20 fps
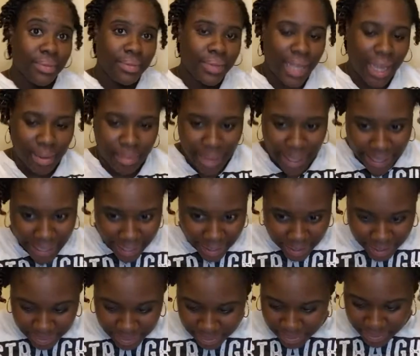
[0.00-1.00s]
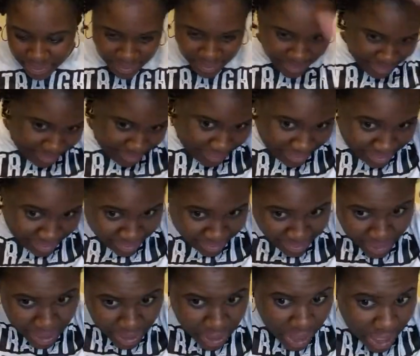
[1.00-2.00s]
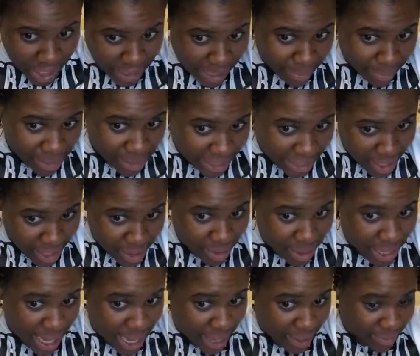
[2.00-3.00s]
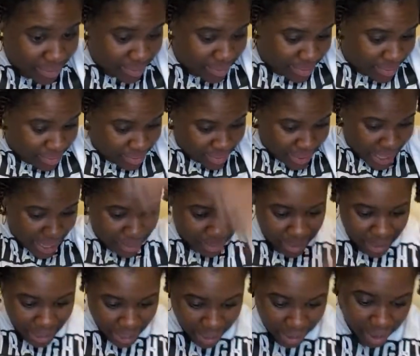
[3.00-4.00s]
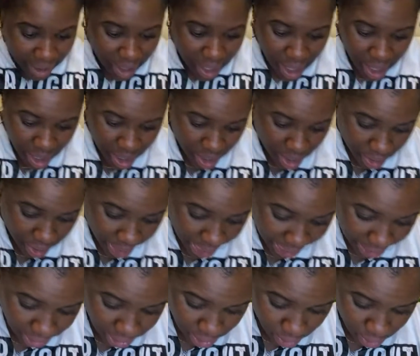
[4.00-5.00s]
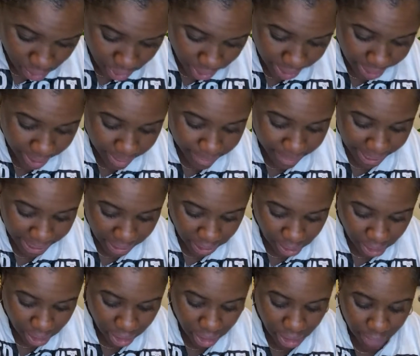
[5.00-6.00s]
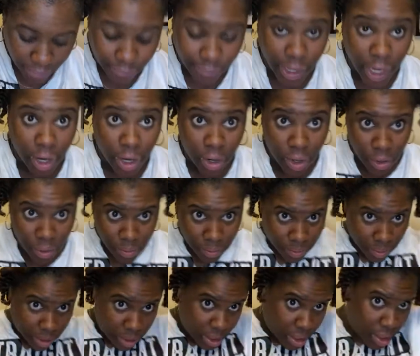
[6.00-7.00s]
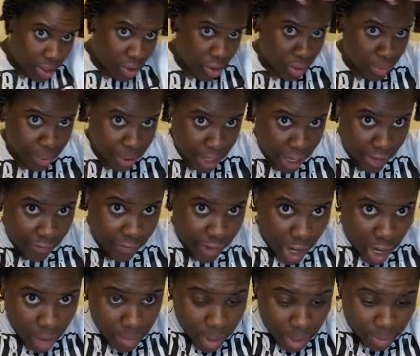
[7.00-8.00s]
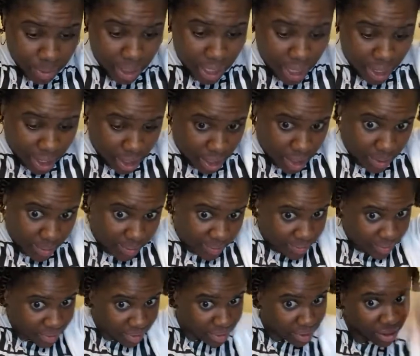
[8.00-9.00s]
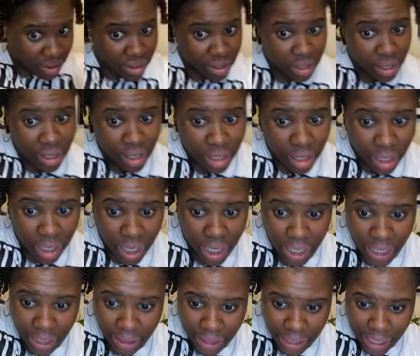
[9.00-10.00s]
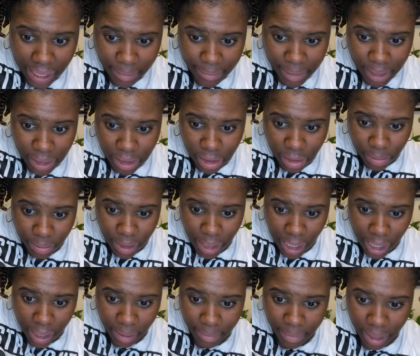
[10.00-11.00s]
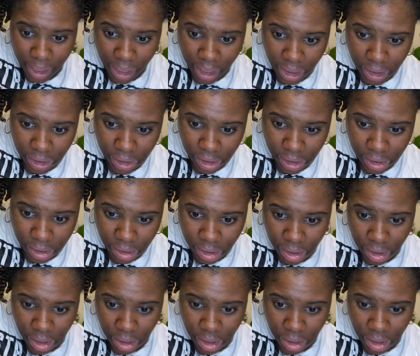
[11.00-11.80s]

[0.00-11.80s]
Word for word: Thank me later. That's all I'm going to say on that. Thank me later. Okay, so we're going to get back to the phone. We'll put our phone up there. And I think I missed some comments.